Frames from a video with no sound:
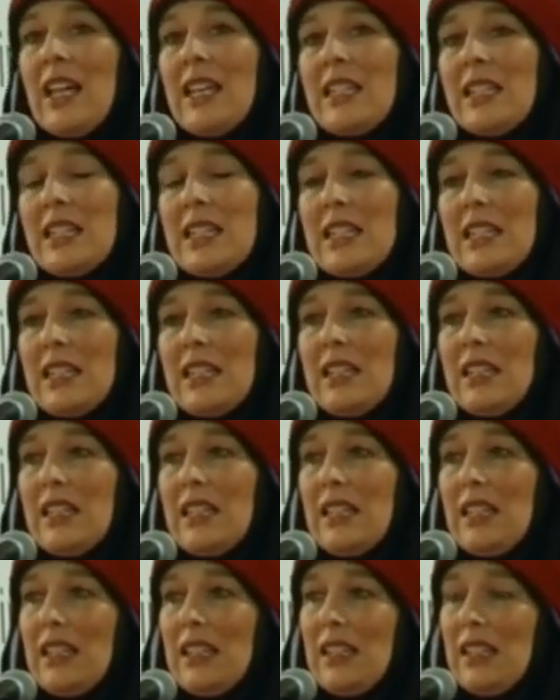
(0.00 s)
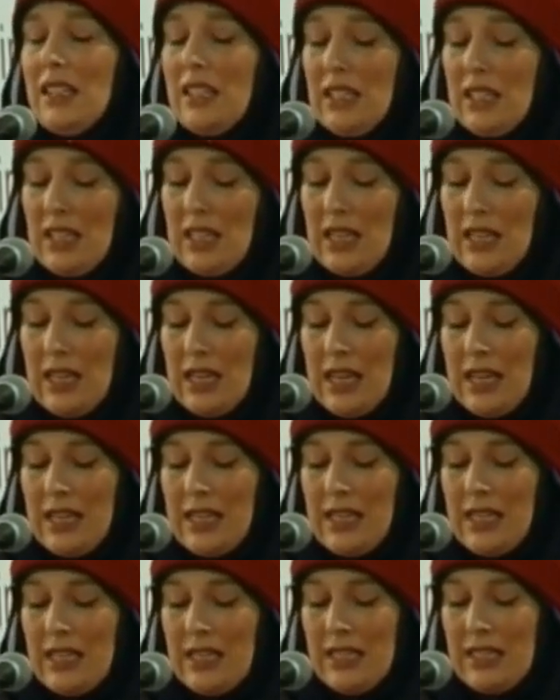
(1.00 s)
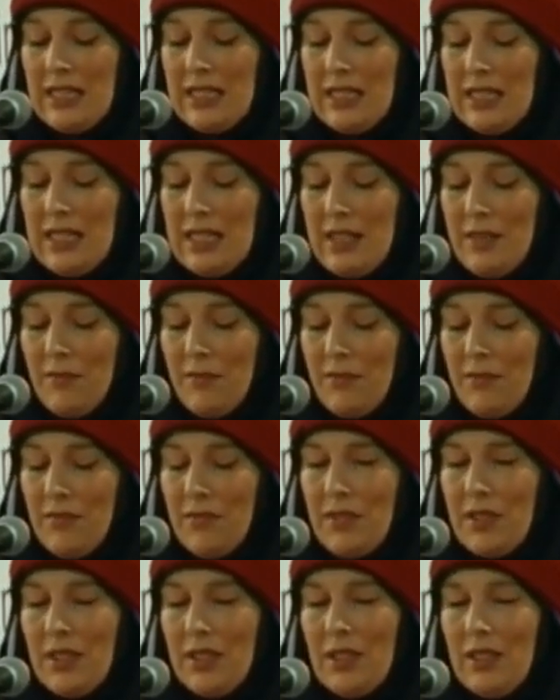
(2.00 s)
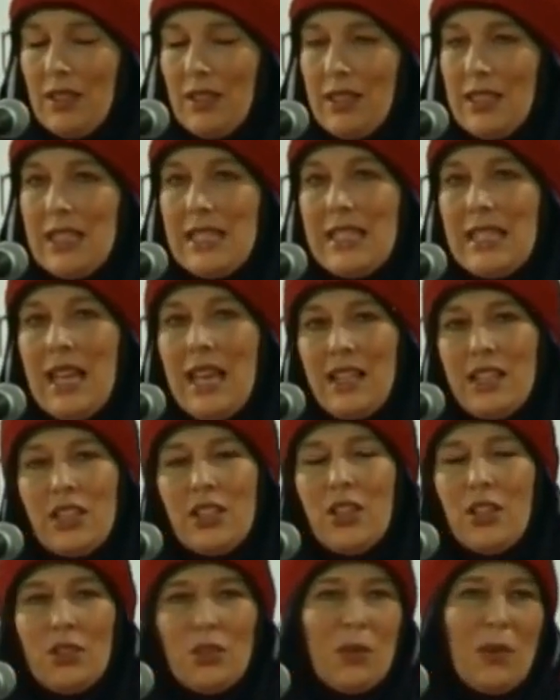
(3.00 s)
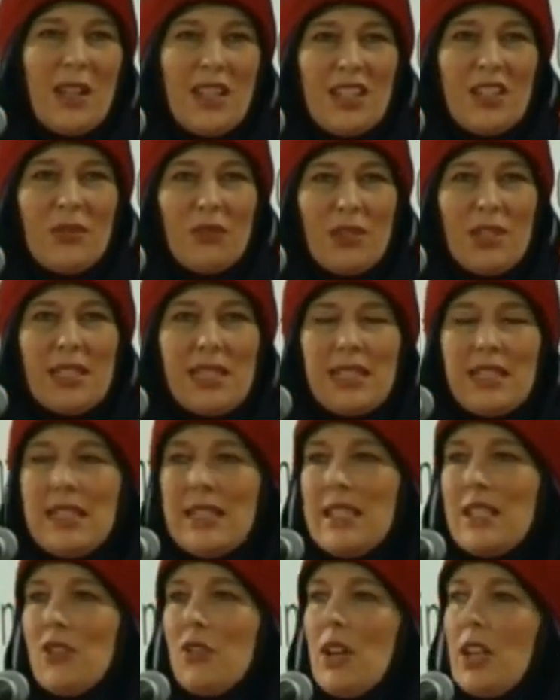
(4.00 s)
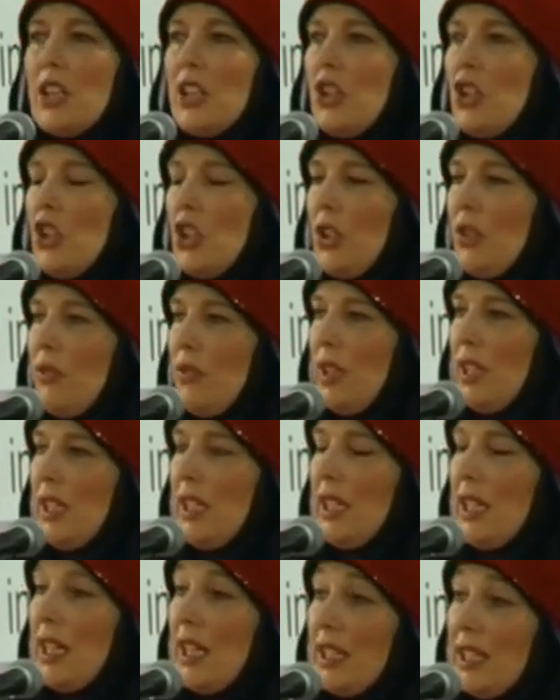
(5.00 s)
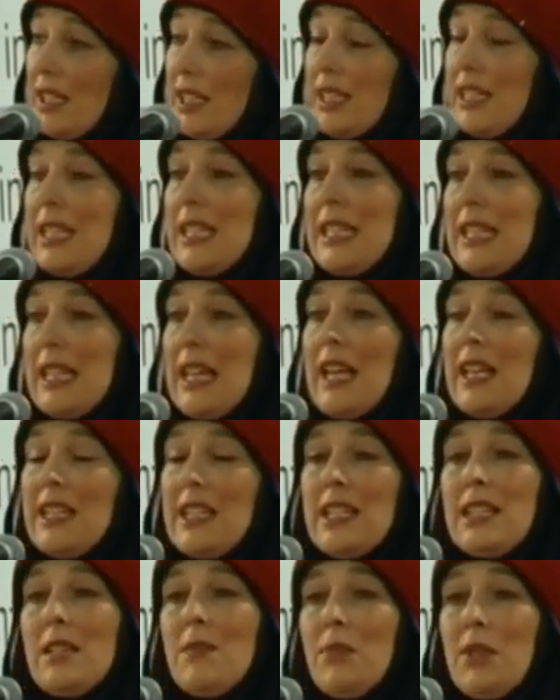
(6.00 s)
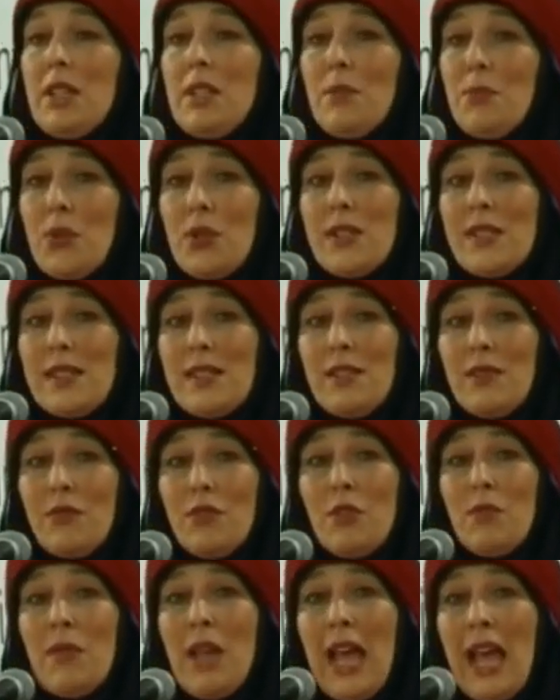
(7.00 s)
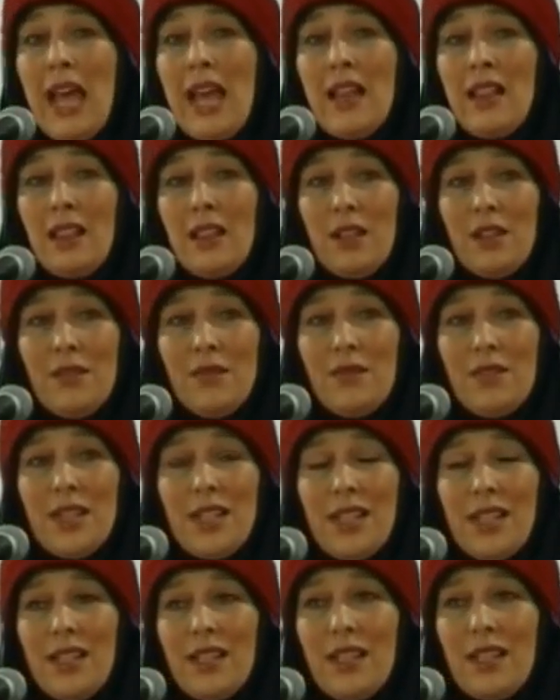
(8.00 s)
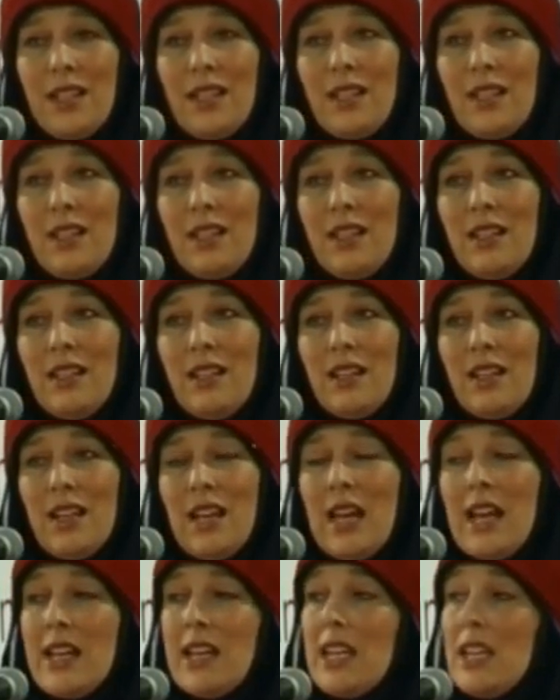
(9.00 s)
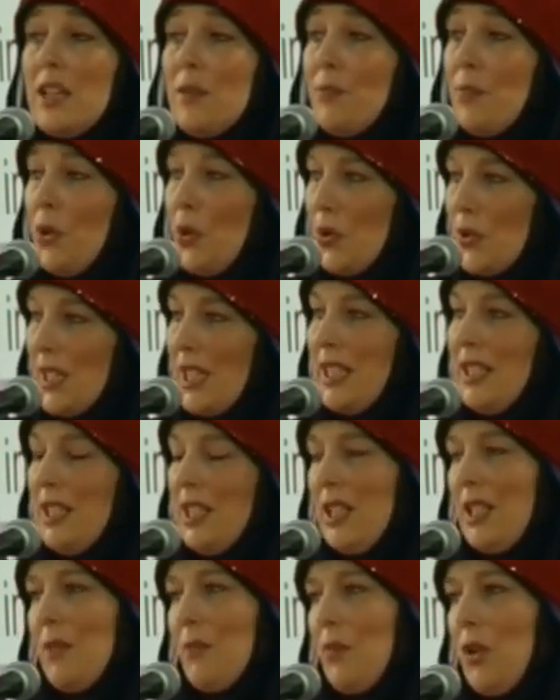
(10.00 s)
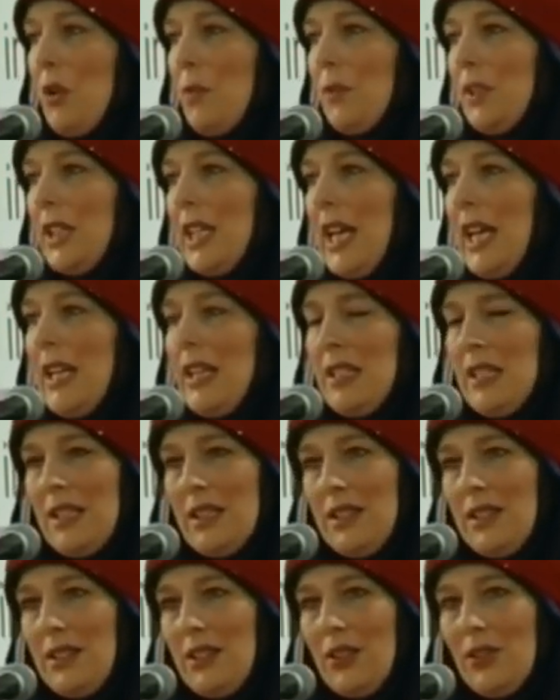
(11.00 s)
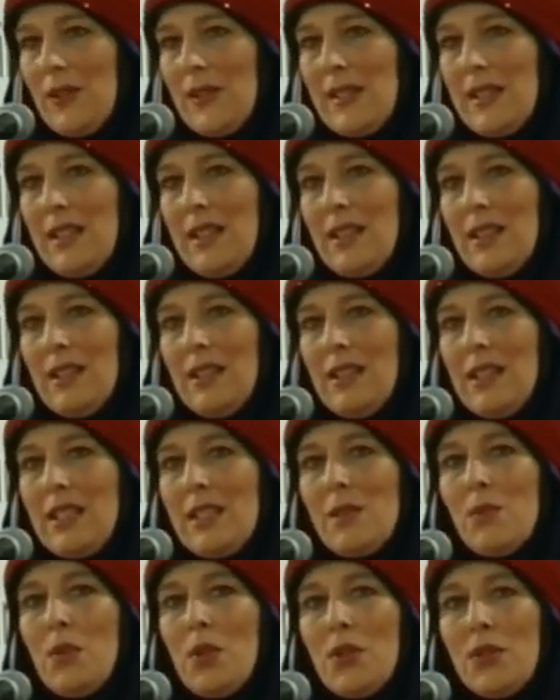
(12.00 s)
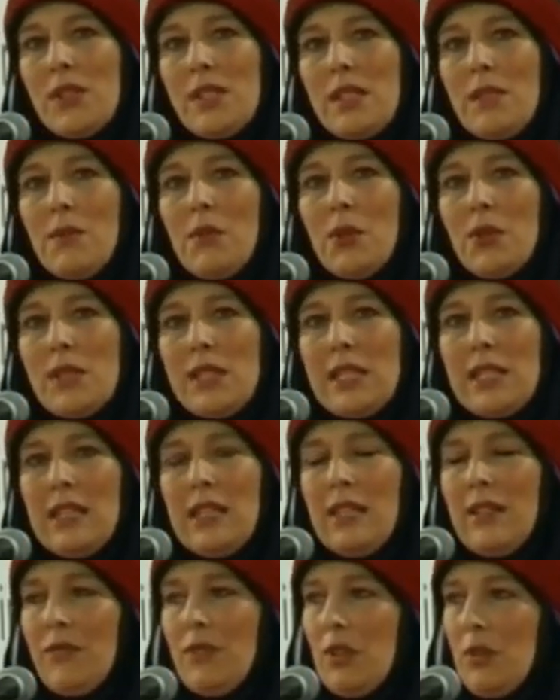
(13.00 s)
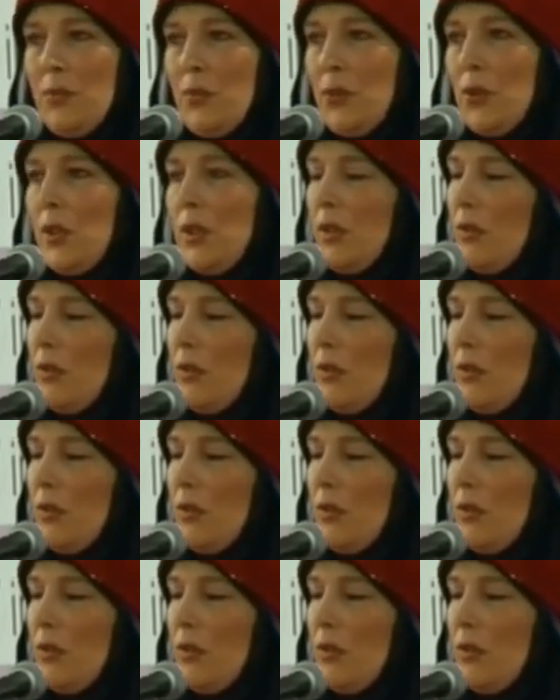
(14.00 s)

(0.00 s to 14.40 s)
And I had decided on quite a risky strategy, really. I had decided to be the prisoner from hell. I had bought into the propaganda, you see, that this was the most evil,